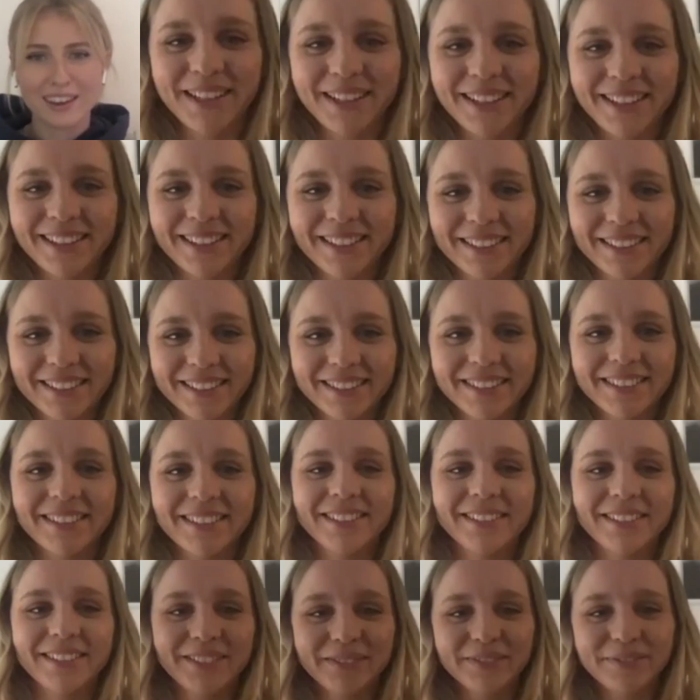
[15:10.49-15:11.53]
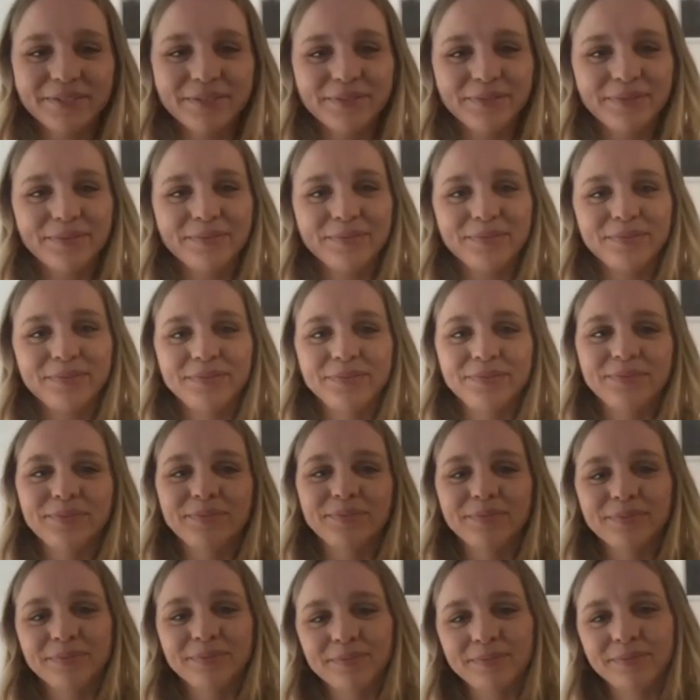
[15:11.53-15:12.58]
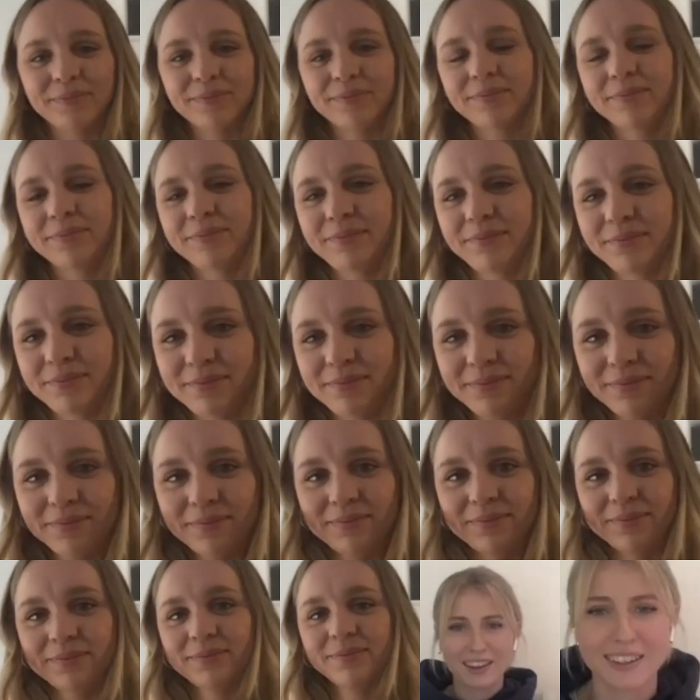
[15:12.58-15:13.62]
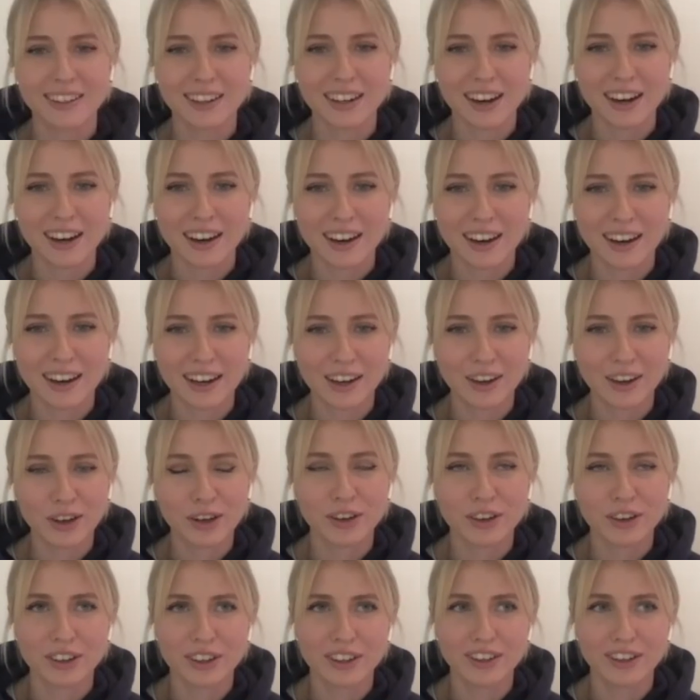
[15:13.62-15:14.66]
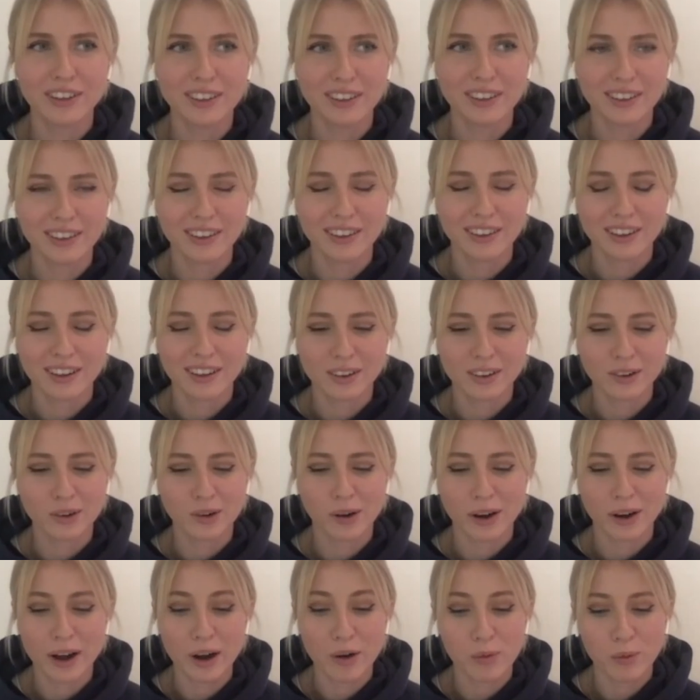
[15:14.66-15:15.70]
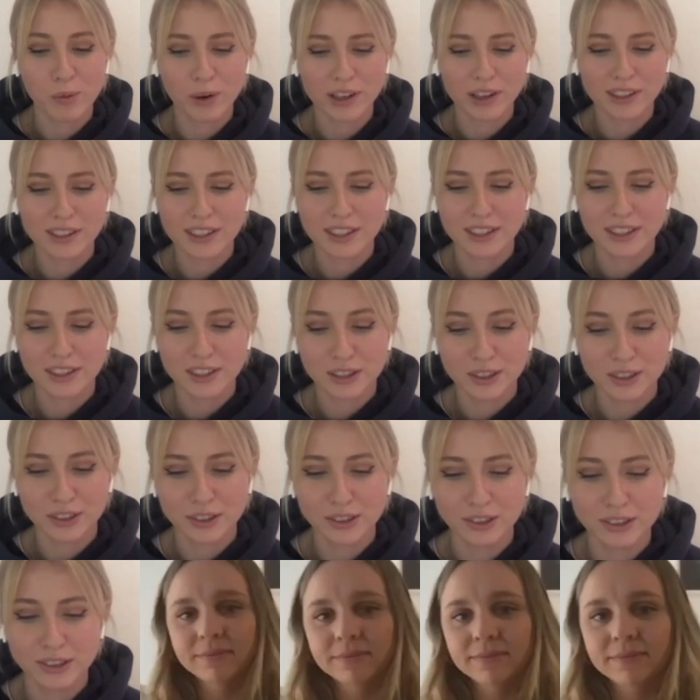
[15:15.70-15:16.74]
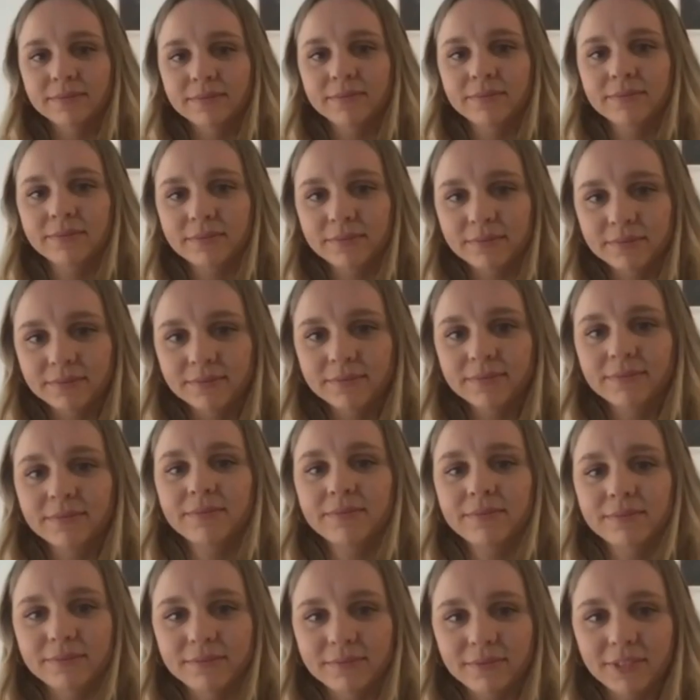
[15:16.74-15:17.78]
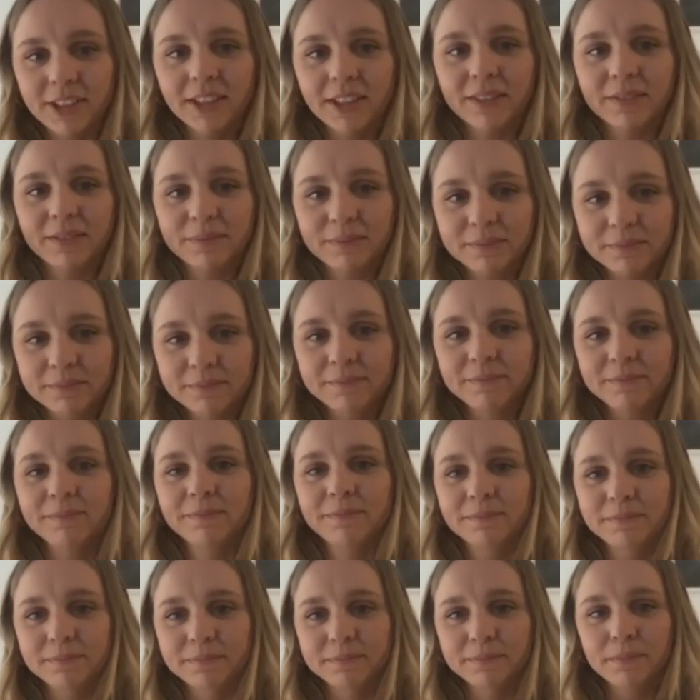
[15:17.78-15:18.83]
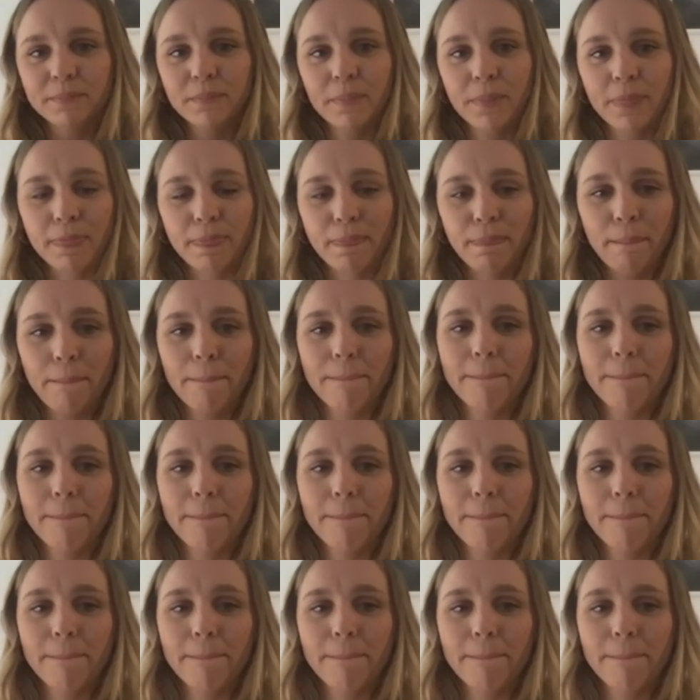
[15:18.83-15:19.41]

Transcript: to be able to manage my time however I could or I wanted to. Um, so yeah,